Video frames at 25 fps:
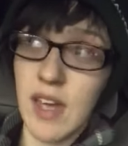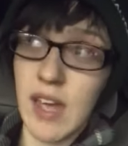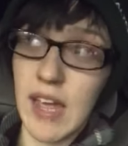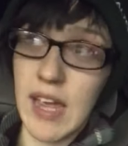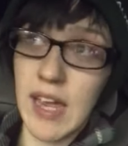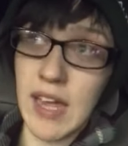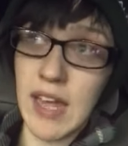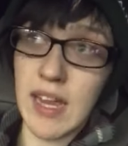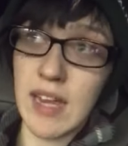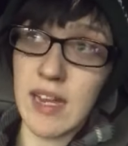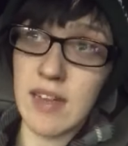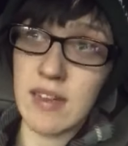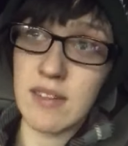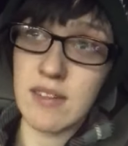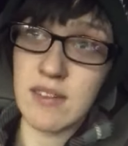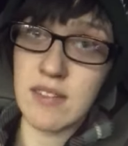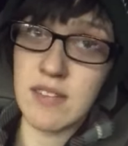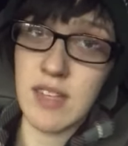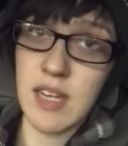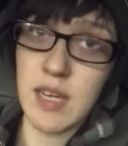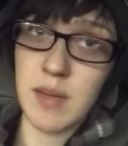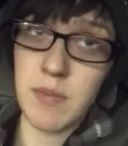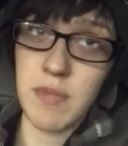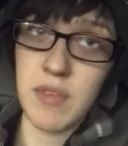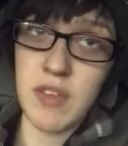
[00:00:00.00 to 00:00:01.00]
And
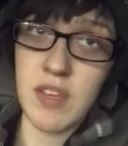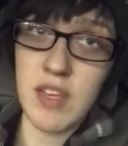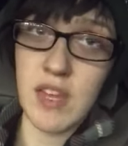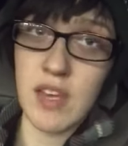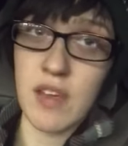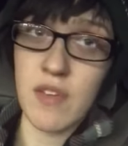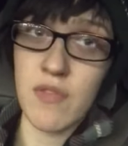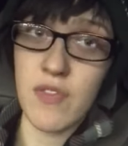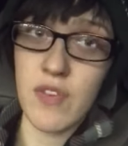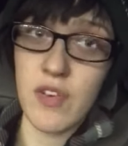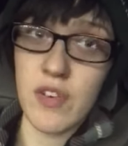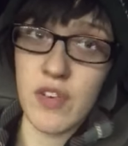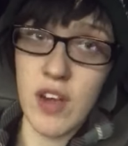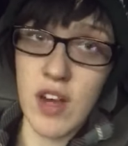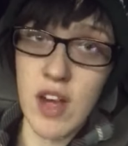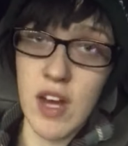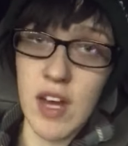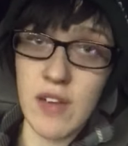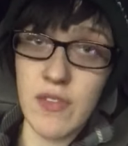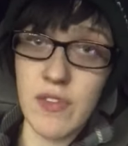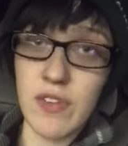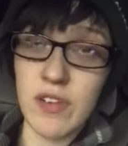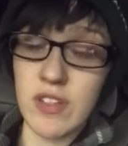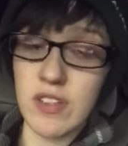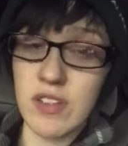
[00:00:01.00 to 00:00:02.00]
same thing if you're
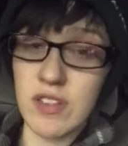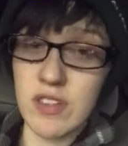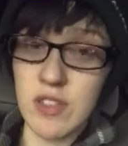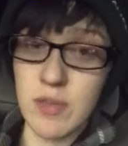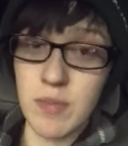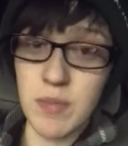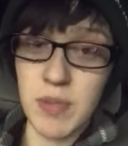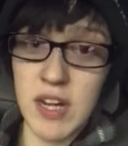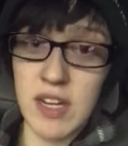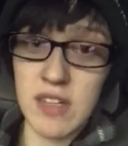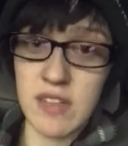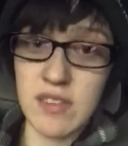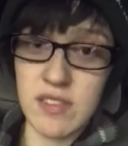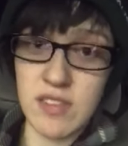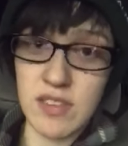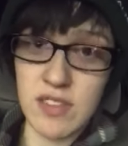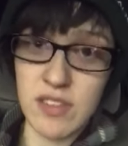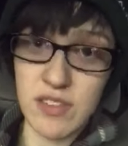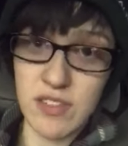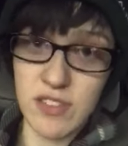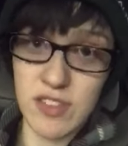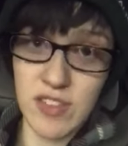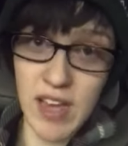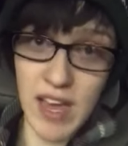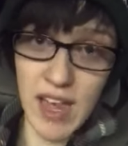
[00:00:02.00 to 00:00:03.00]
not, if you're just depressed and
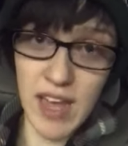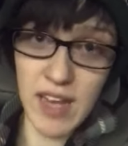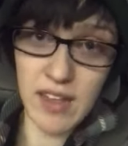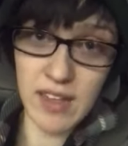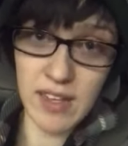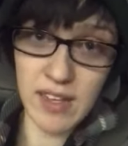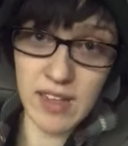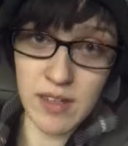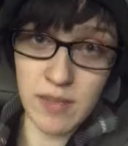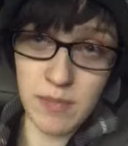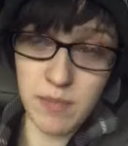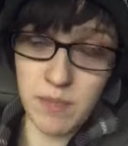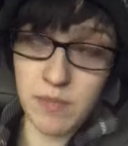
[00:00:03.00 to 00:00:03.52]
you're sad, like,